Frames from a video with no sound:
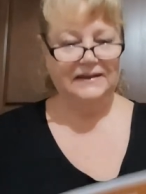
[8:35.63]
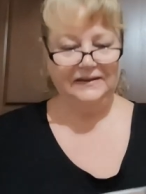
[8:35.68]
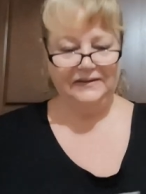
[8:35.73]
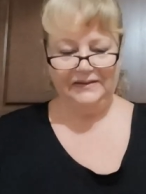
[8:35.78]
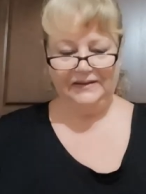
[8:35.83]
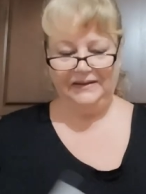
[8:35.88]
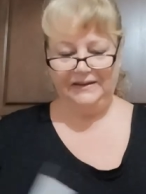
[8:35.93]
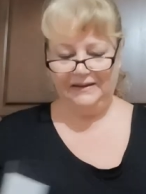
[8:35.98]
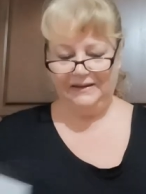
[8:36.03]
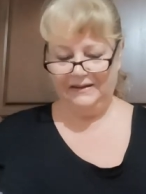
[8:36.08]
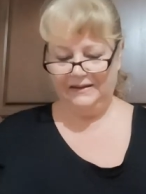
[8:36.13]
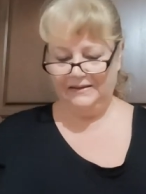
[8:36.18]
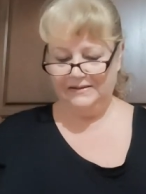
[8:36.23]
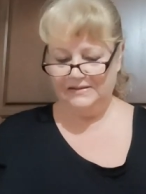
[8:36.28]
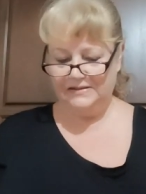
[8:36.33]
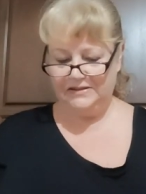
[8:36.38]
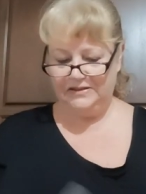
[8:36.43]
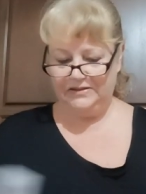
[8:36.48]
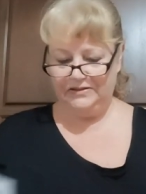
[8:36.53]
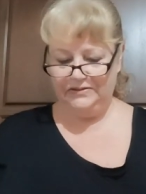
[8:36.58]
and the
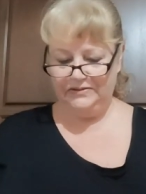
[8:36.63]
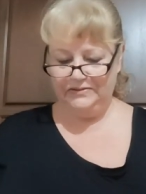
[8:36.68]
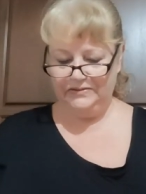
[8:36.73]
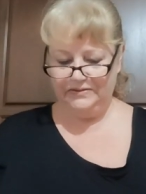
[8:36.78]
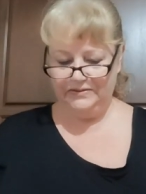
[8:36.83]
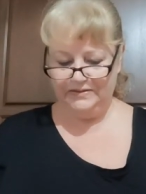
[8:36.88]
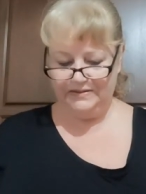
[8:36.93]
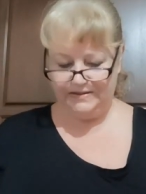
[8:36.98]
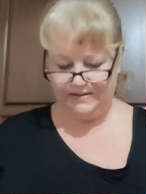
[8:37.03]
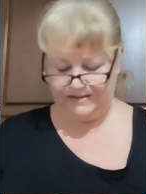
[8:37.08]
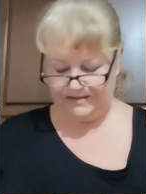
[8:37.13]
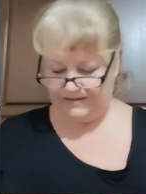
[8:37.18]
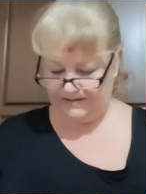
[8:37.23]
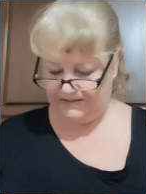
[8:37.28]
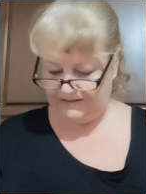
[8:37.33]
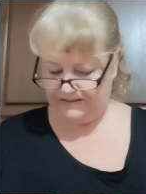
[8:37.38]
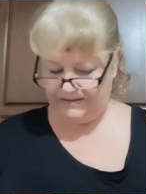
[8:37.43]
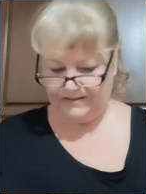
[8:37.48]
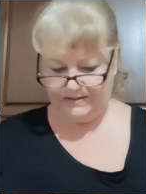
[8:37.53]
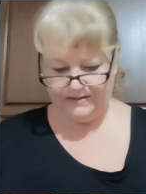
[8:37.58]
yarn to use.
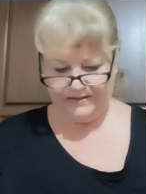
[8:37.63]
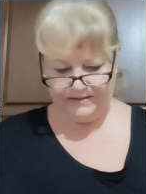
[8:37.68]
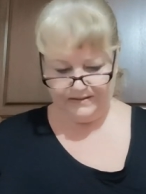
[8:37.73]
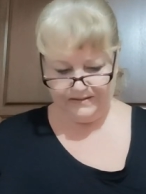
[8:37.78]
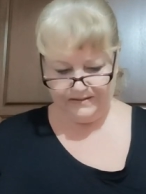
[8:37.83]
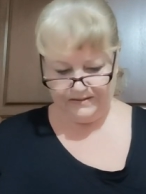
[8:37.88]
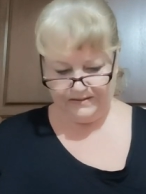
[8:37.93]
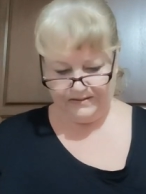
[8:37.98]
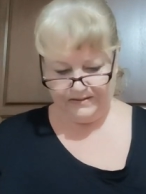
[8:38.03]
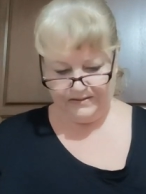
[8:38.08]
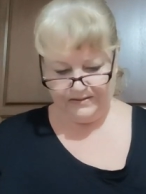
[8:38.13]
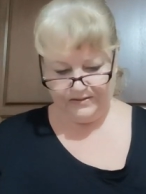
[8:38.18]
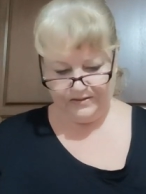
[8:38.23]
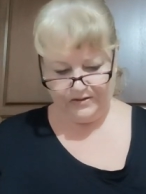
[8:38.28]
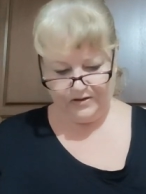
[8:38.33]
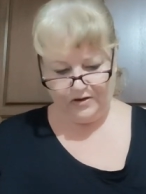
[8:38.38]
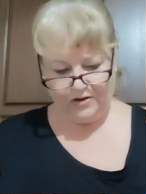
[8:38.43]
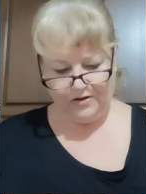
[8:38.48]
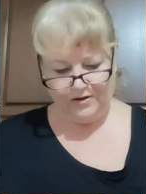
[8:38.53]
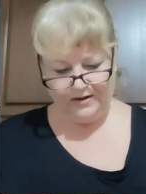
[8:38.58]

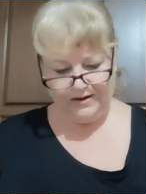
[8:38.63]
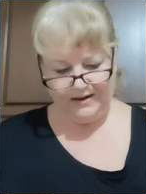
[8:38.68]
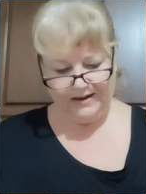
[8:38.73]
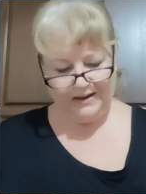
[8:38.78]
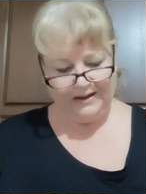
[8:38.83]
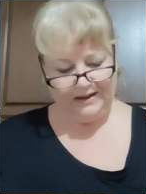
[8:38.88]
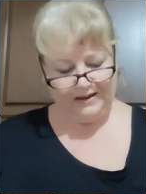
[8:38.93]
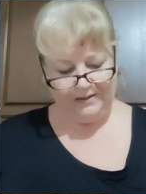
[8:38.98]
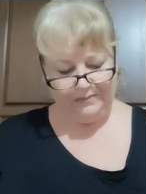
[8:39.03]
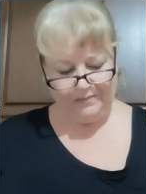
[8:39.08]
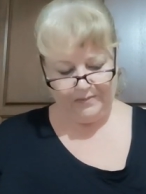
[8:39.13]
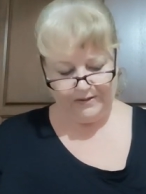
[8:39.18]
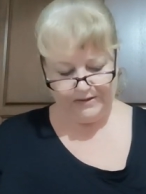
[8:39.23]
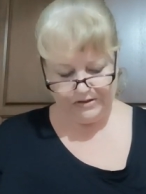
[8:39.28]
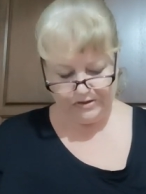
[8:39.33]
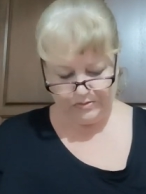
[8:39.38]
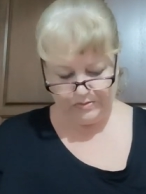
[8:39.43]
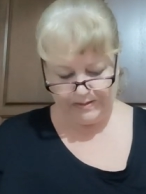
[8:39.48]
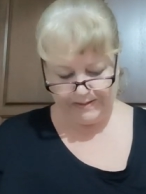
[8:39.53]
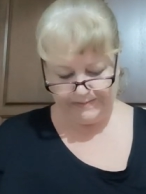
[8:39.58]
Catona by
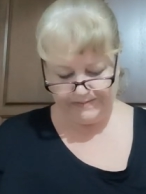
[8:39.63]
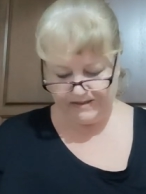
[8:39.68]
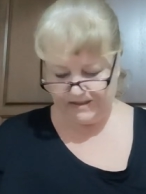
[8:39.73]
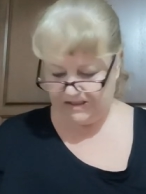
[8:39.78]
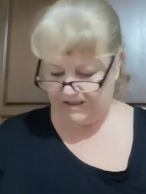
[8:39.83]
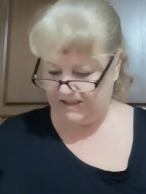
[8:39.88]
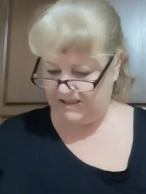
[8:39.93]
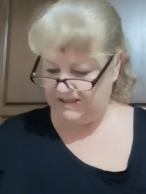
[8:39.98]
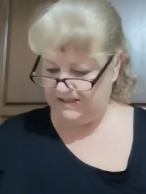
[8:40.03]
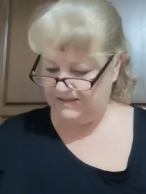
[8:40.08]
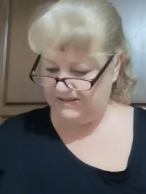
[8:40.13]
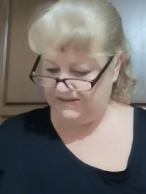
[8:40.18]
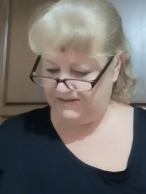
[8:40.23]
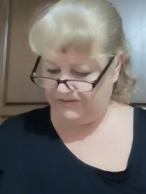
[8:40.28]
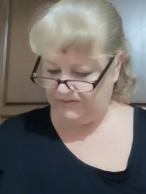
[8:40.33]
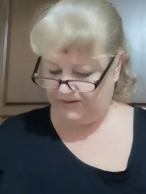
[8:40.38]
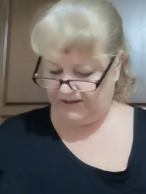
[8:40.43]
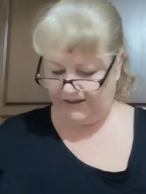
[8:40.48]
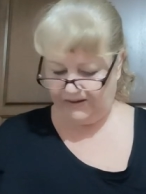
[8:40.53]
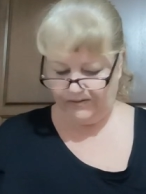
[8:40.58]

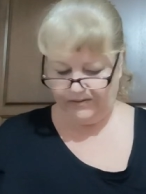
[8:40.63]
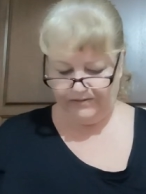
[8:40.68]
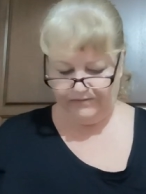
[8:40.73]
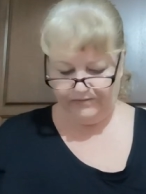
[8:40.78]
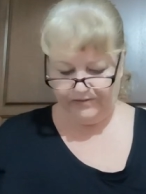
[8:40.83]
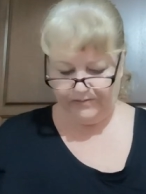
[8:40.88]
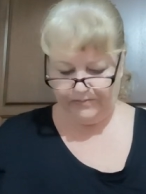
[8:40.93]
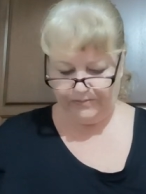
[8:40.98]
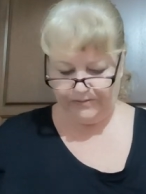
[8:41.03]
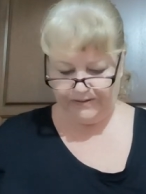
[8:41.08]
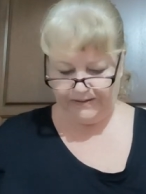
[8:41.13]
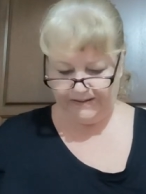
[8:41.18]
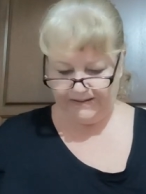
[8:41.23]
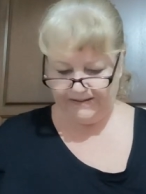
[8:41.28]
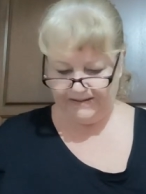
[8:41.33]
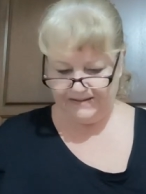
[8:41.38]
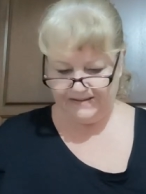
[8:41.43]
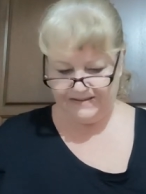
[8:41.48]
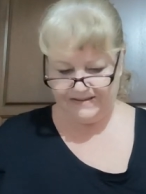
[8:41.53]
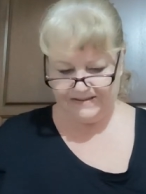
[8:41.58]
Shrepskis or however you
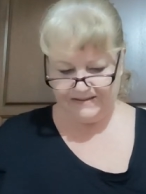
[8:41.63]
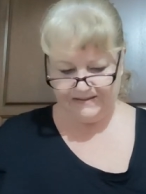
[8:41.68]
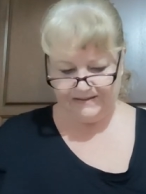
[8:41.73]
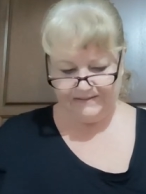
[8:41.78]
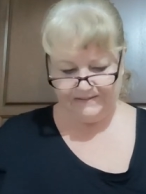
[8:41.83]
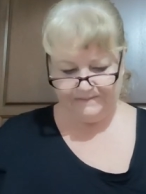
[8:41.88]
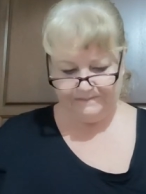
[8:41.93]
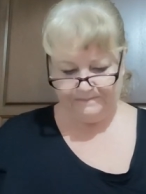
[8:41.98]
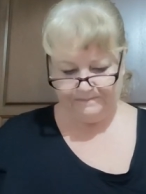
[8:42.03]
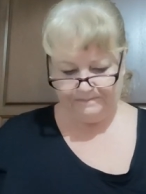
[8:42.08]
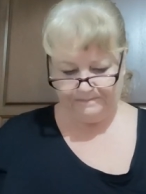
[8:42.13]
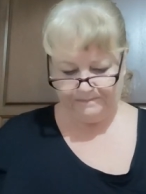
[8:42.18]
pronounce it.